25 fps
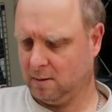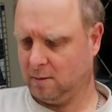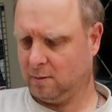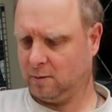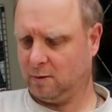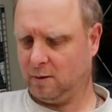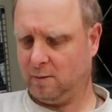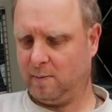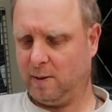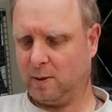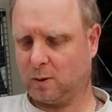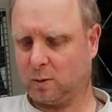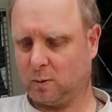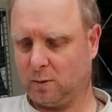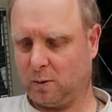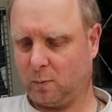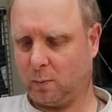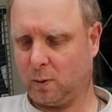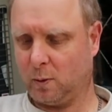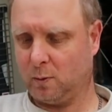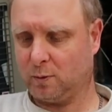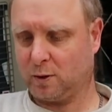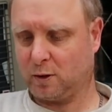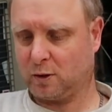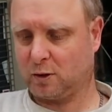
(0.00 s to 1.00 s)
So I'll make sure
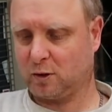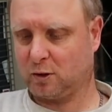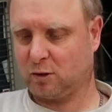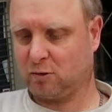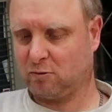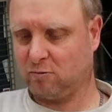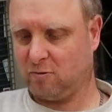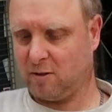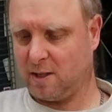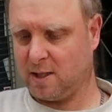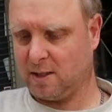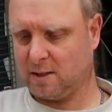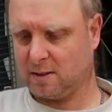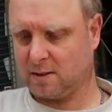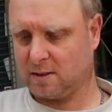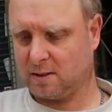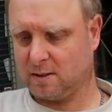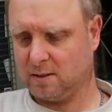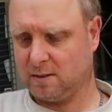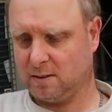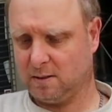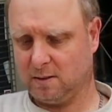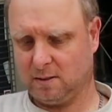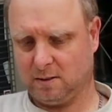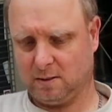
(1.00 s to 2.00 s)
the wheels are straight,
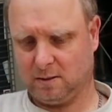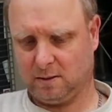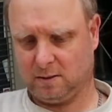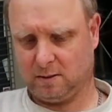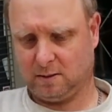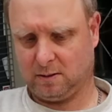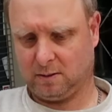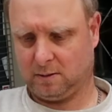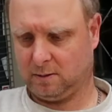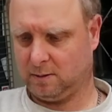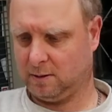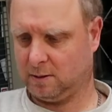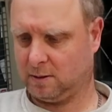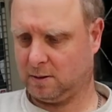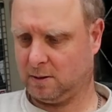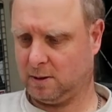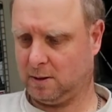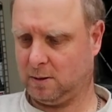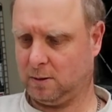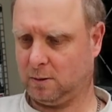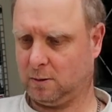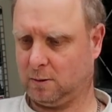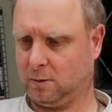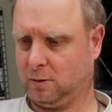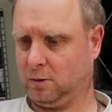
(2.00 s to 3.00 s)
so
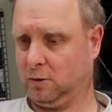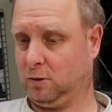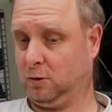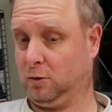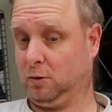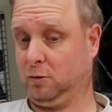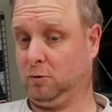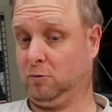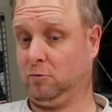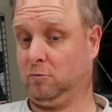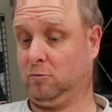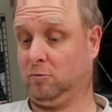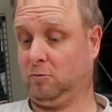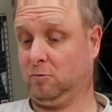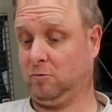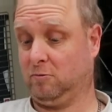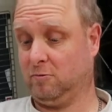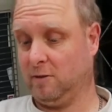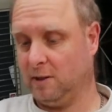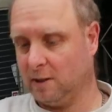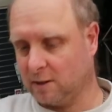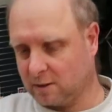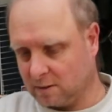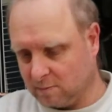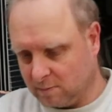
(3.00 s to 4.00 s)
it looks
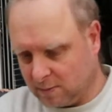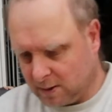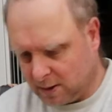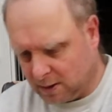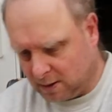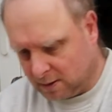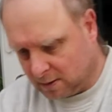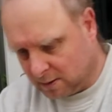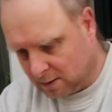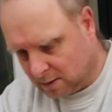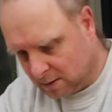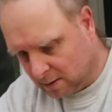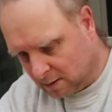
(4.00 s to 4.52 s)
straight to me.